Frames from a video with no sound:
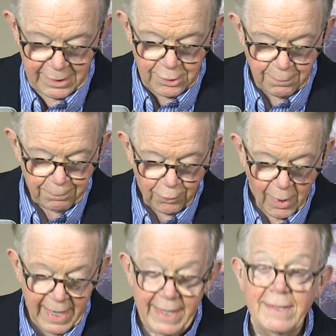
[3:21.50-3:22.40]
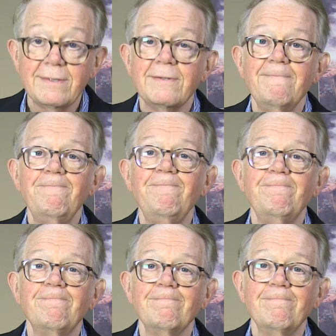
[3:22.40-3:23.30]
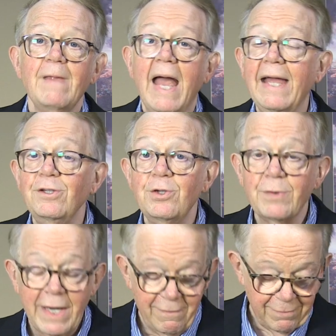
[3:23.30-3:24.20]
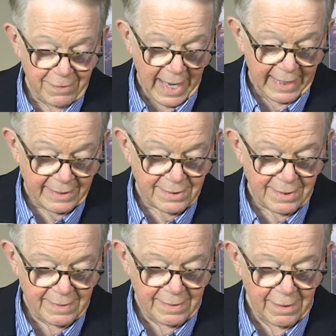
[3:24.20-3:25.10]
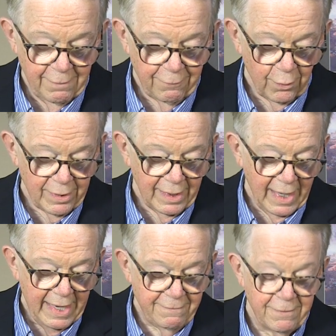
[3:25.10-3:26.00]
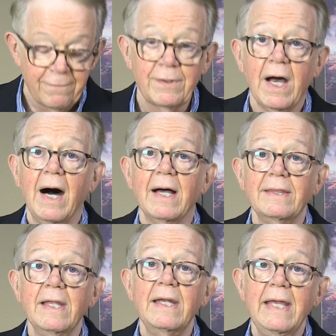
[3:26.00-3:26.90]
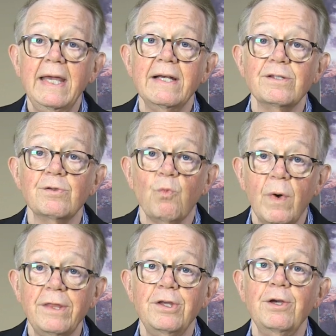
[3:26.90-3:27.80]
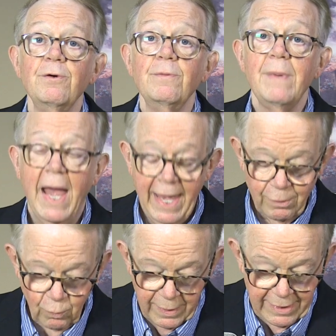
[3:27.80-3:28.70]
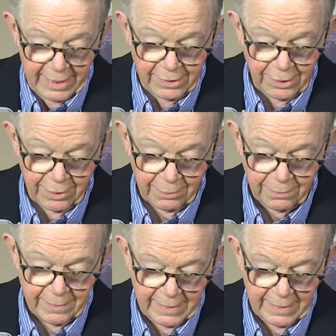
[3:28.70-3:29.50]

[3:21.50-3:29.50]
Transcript: You praise and you give thanks for the life of God that is with you and within you.